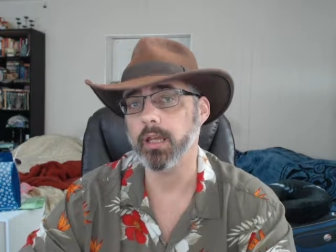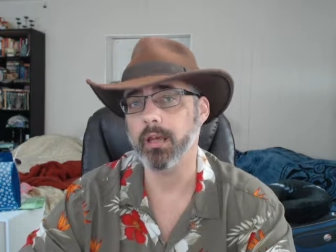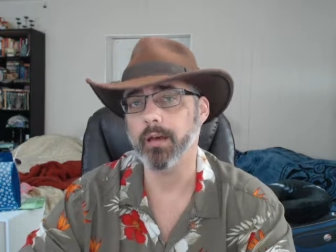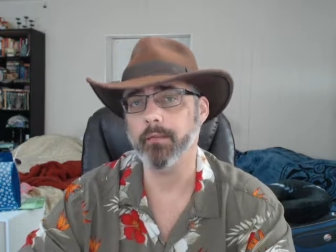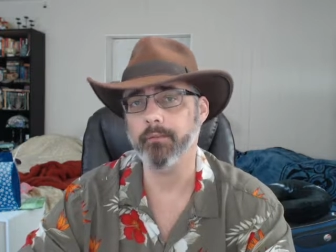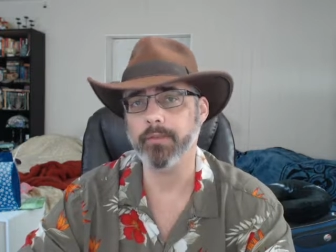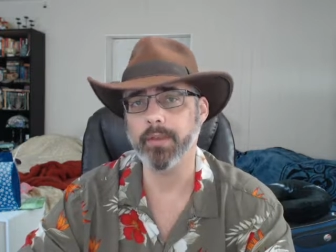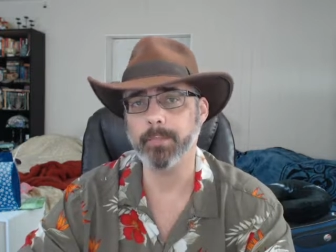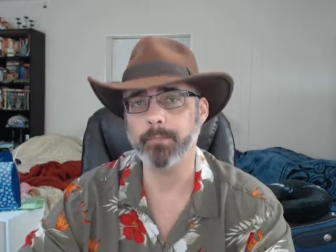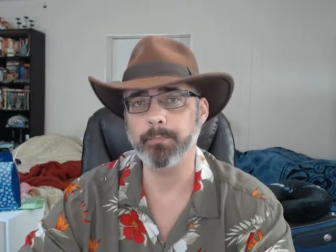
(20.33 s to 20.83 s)

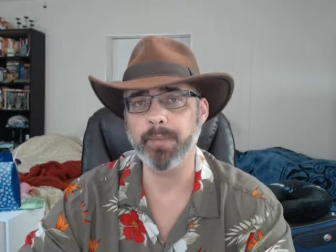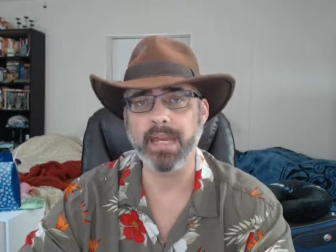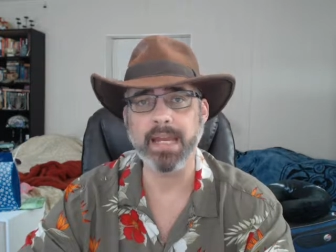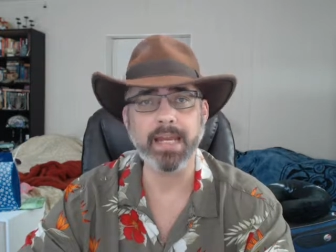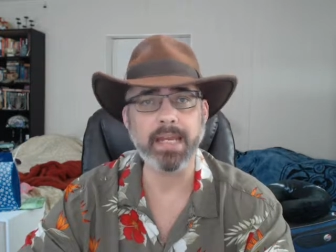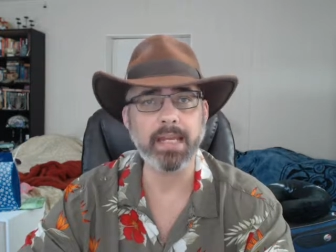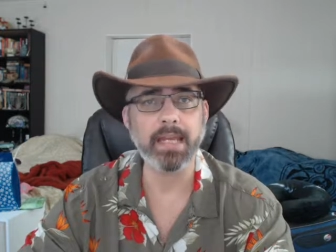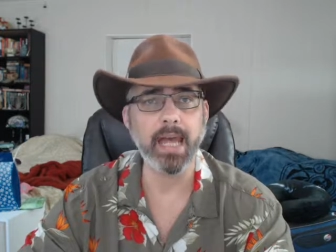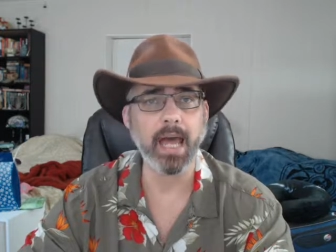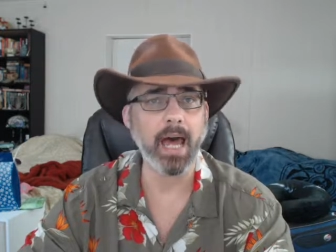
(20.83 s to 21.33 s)
of the
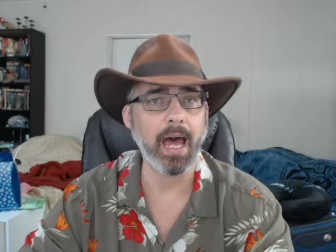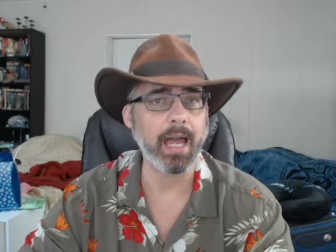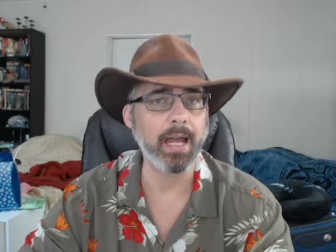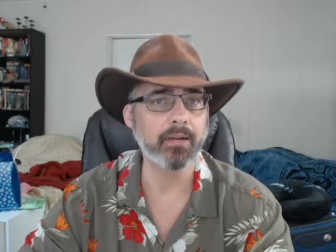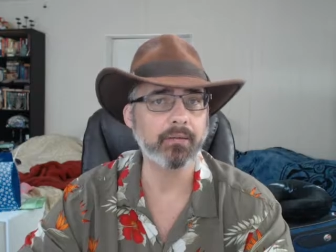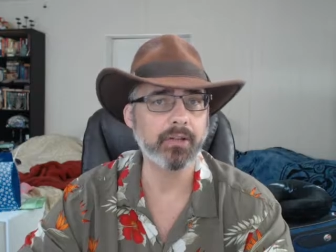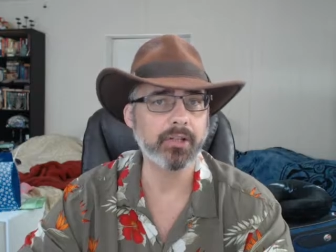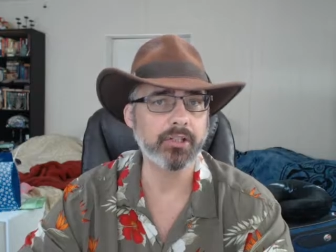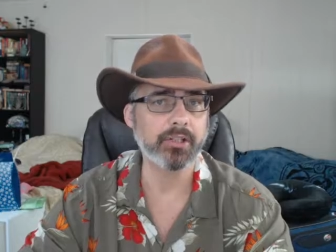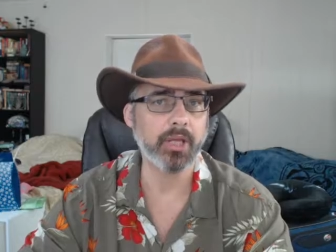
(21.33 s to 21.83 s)
Big
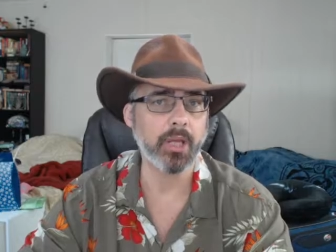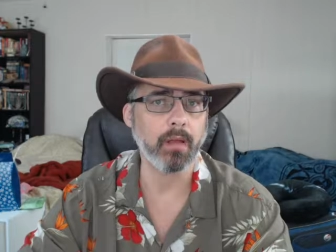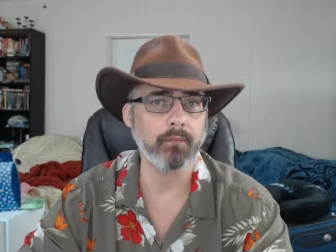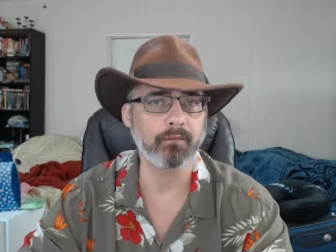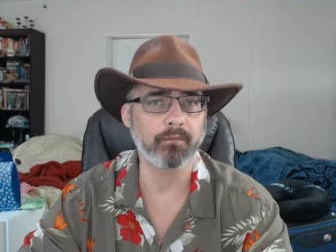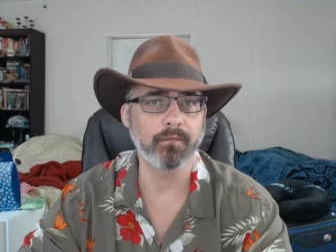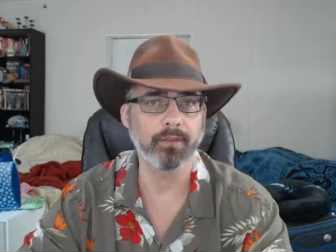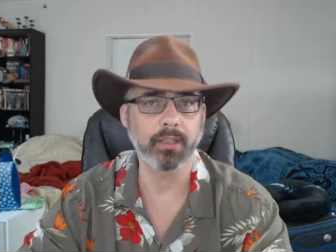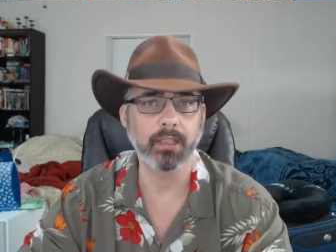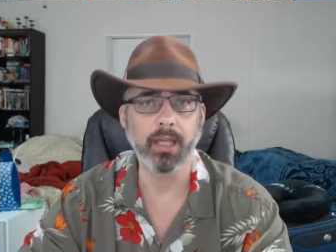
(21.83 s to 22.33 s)
Irish
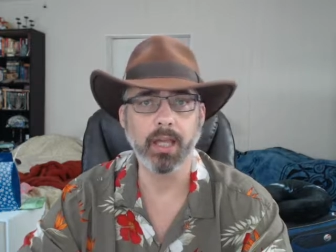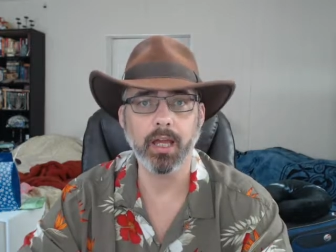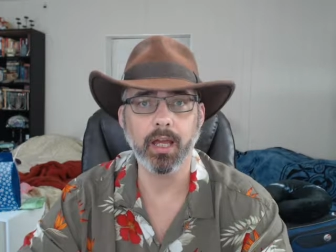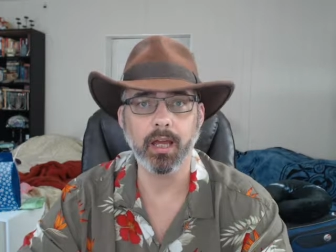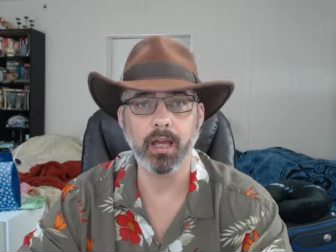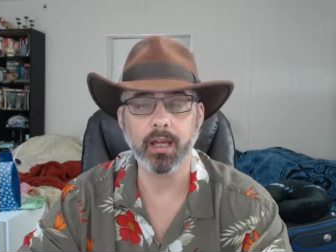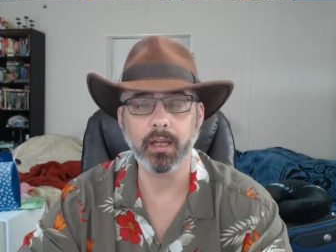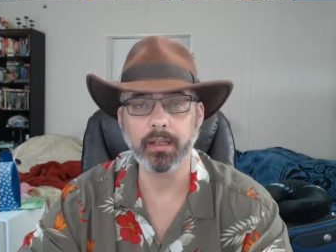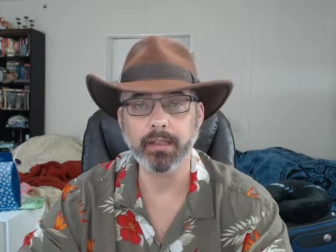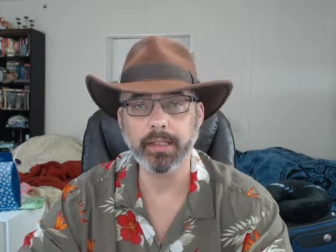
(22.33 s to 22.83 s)

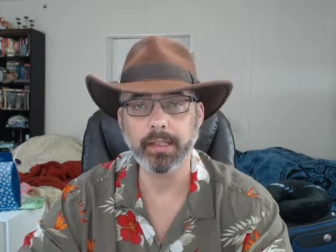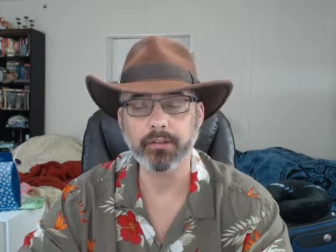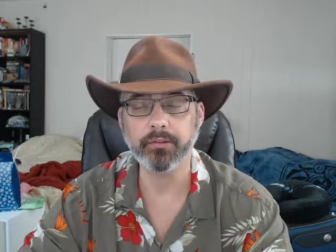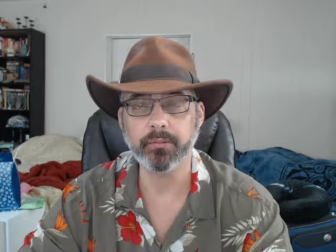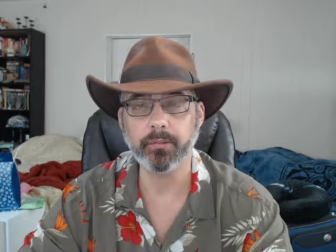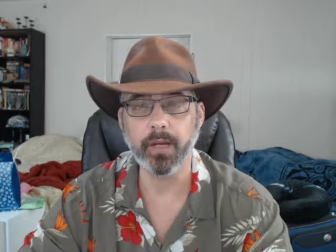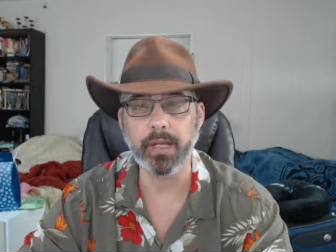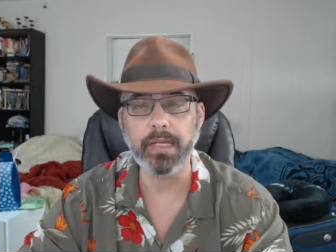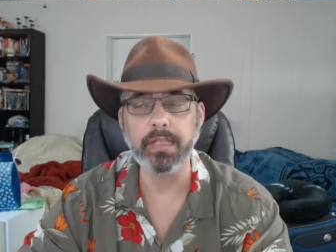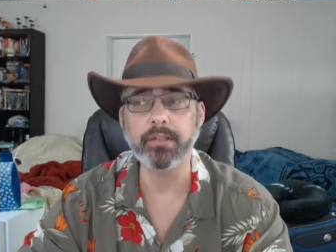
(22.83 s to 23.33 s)
Vlog.
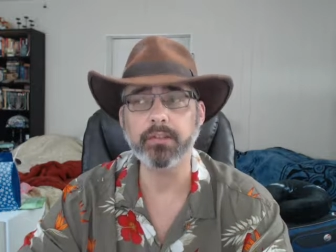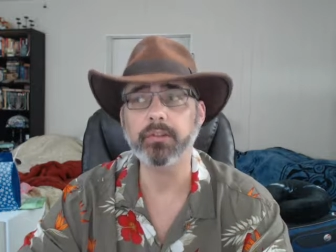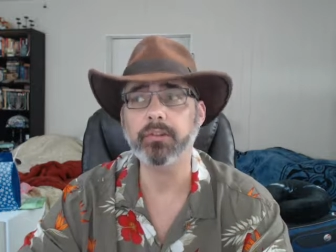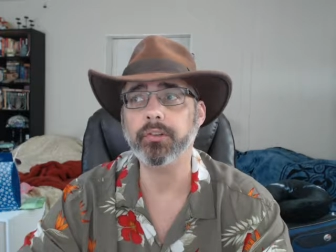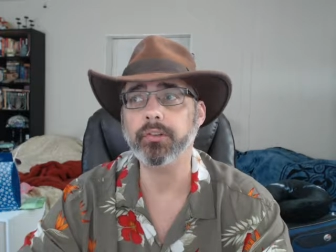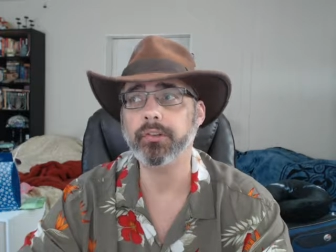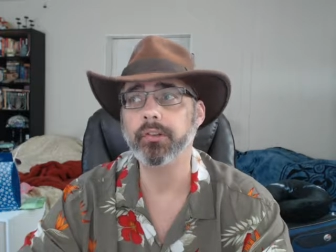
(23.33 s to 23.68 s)
That's right.